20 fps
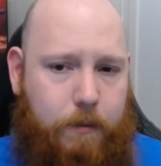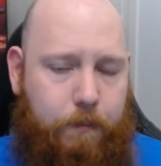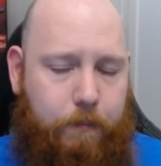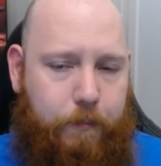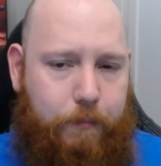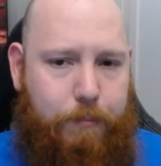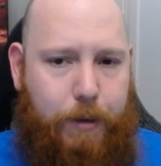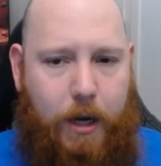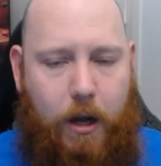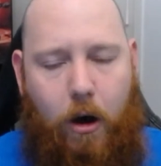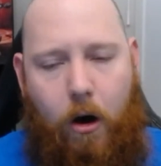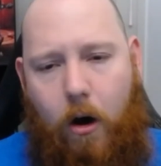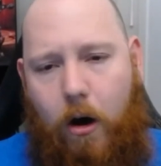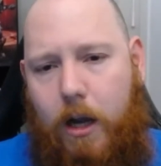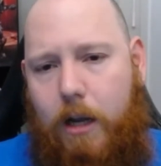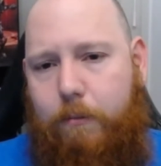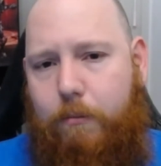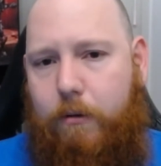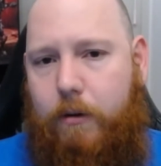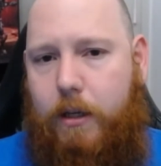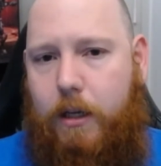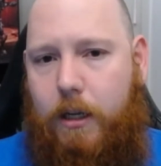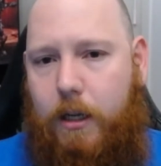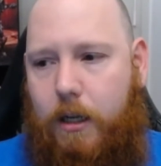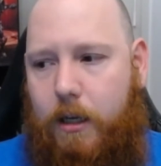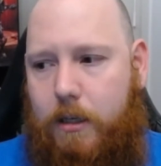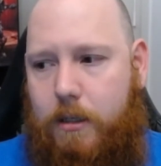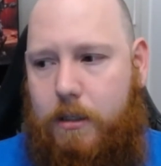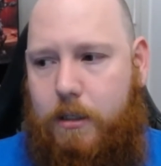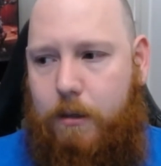But a hybrid
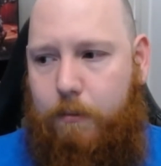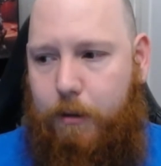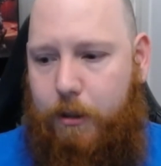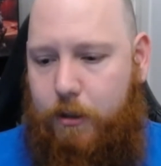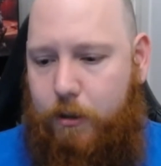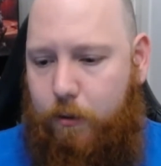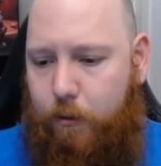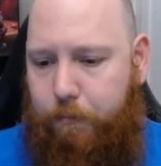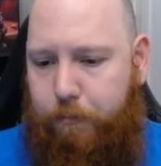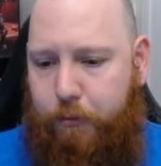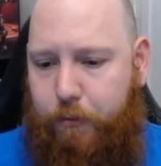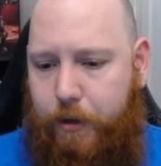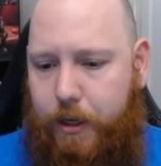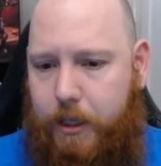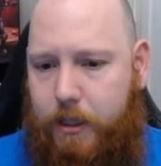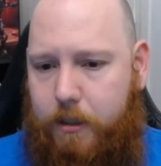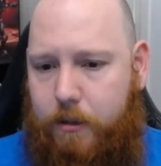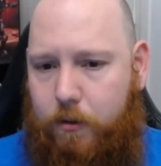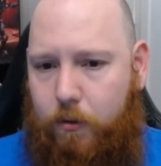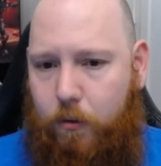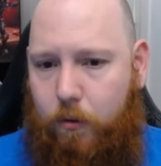class similar to a priest,